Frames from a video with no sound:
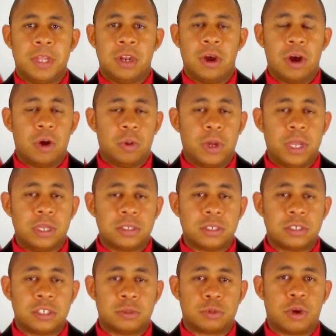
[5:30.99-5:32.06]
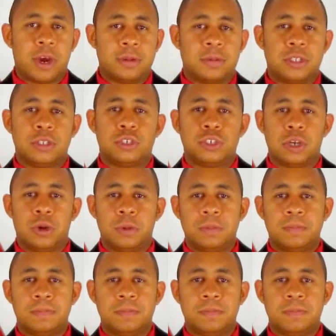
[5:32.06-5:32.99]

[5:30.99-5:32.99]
And always subscribe to the show.